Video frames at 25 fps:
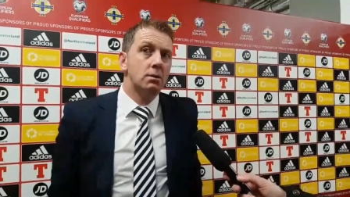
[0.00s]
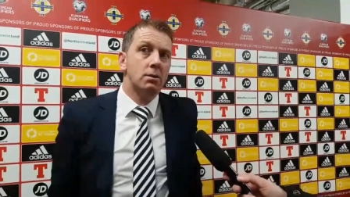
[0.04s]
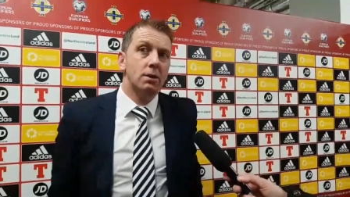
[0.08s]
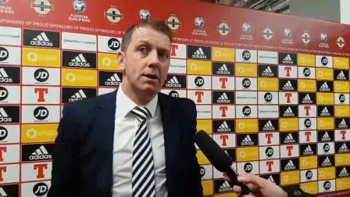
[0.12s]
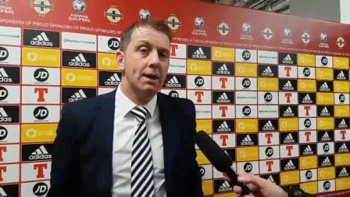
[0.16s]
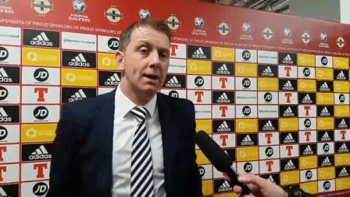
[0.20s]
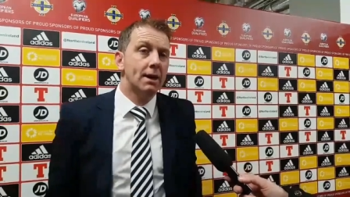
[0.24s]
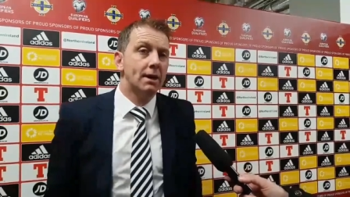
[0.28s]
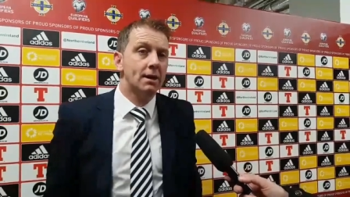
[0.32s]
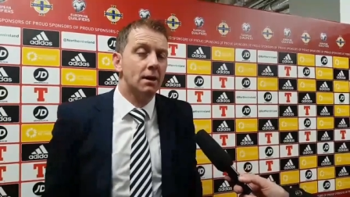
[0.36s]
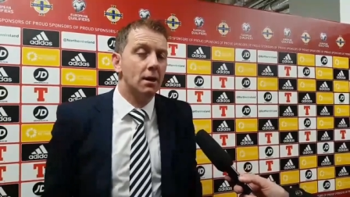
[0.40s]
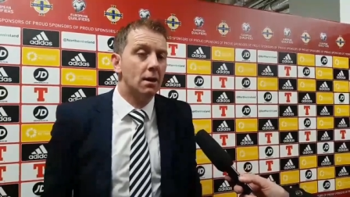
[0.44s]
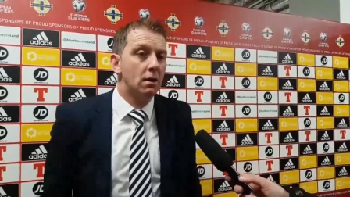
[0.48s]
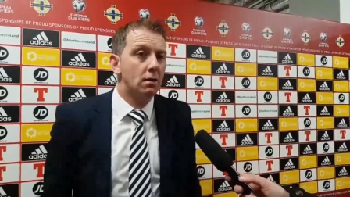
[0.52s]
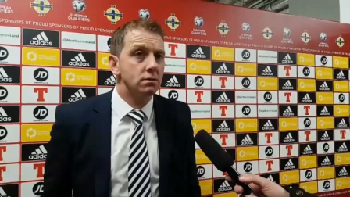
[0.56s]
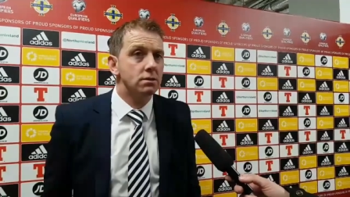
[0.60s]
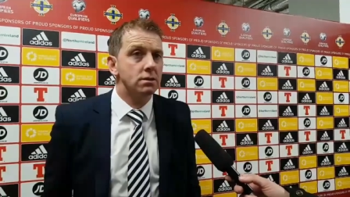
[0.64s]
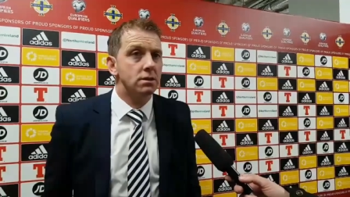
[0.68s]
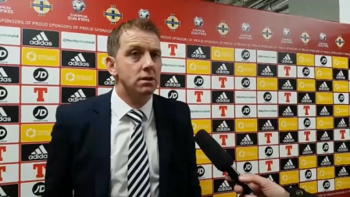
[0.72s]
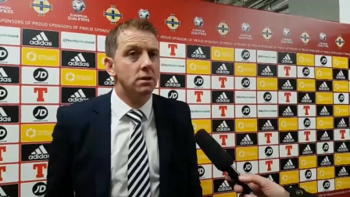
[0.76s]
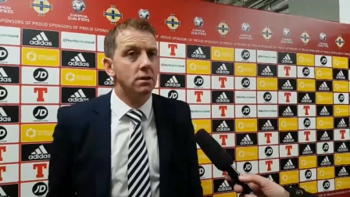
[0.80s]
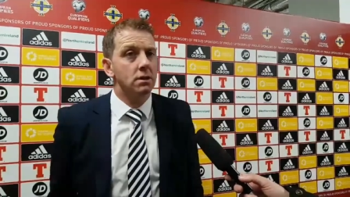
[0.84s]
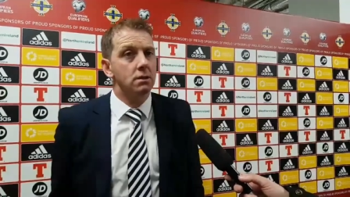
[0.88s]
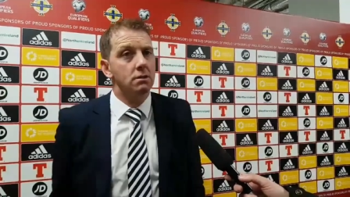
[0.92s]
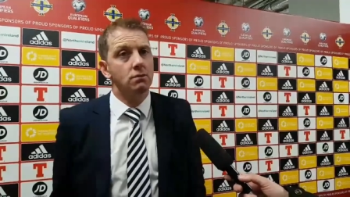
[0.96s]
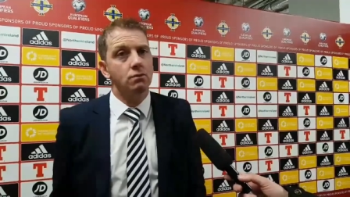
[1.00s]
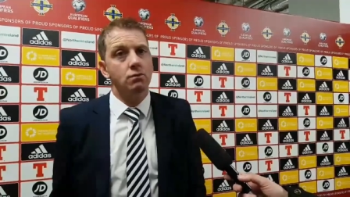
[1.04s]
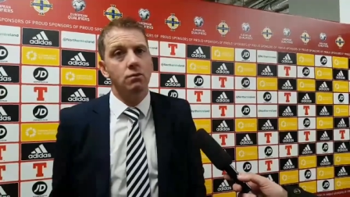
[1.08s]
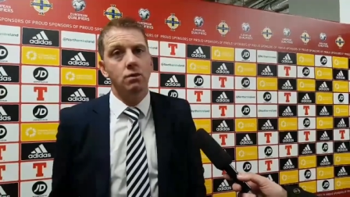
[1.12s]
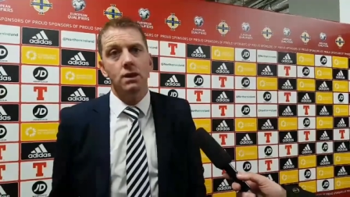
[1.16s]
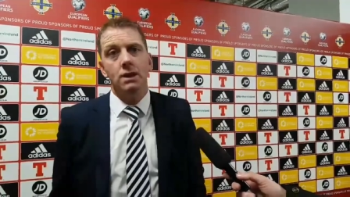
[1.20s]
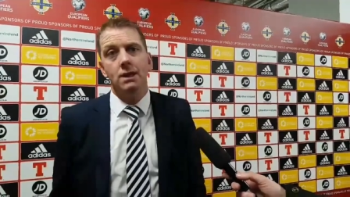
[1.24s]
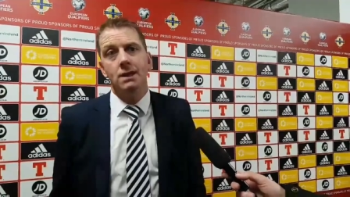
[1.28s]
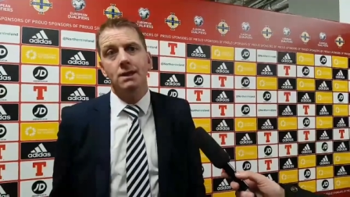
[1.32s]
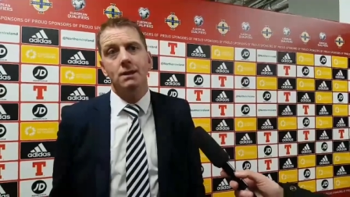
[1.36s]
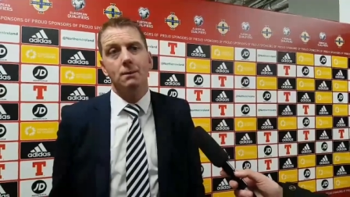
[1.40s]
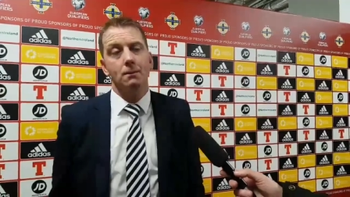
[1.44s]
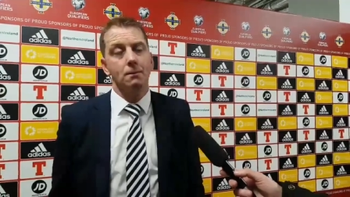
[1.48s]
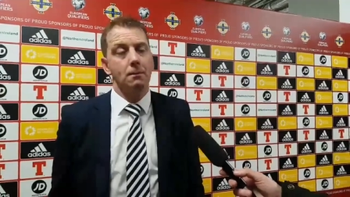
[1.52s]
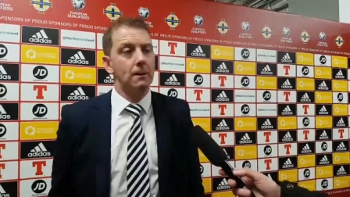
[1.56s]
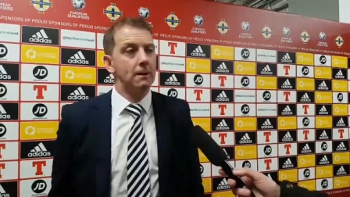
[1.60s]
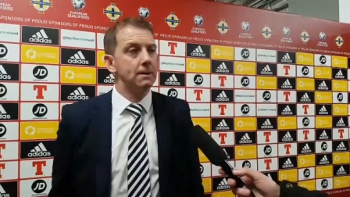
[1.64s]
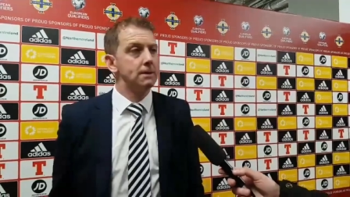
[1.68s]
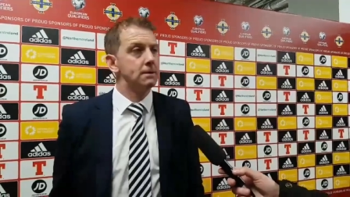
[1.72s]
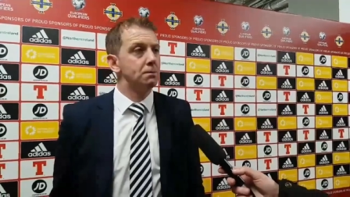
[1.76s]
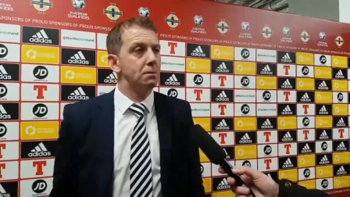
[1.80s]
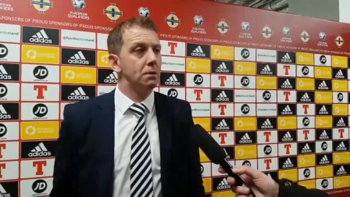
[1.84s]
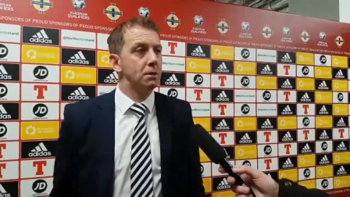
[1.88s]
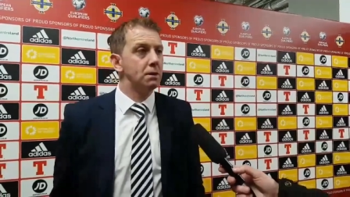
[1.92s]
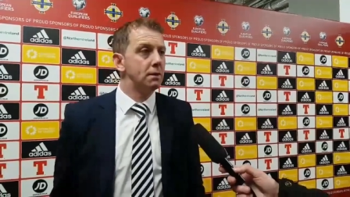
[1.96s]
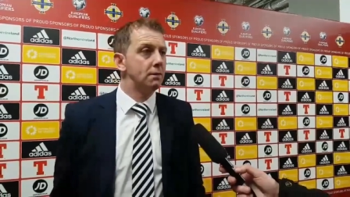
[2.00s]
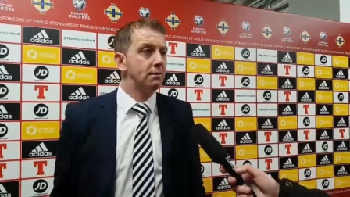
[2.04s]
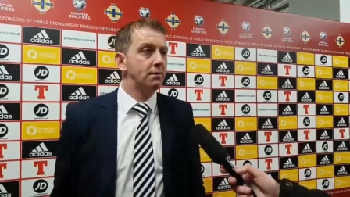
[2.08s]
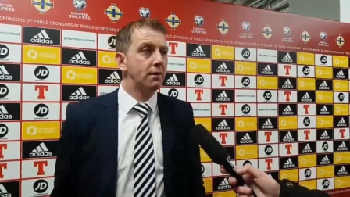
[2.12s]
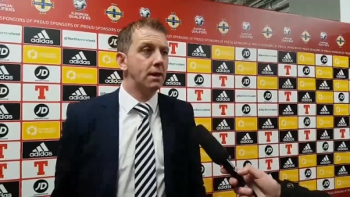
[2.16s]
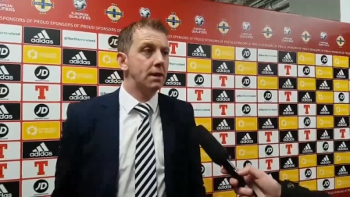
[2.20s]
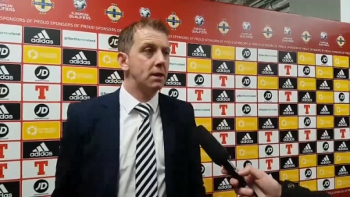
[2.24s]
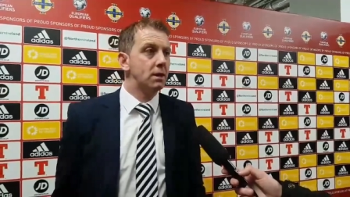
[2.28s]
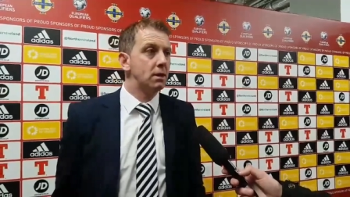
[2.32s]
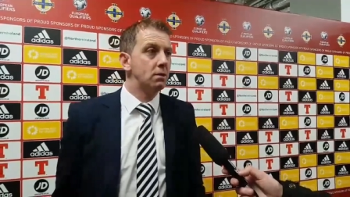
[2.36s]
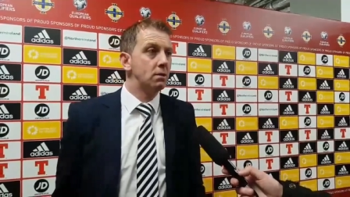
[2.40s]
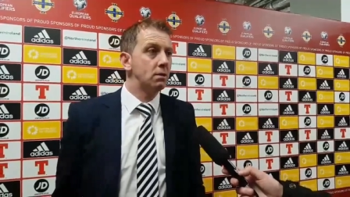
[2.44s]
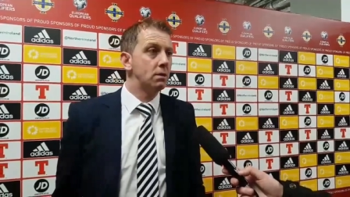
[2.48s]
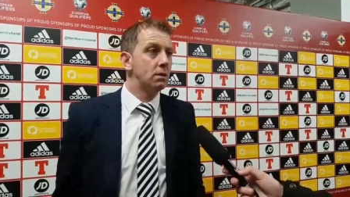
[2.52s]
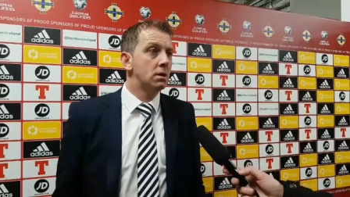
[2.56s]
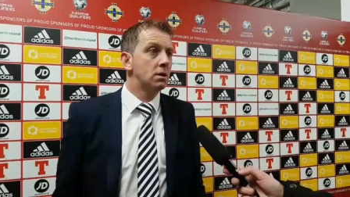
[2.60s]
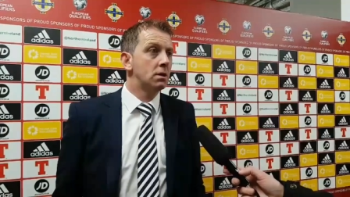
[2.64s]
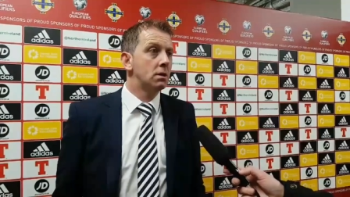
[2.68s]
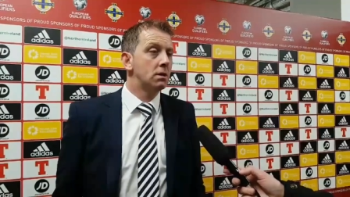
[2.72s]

we learned loads tonight. Really impressed by the venue.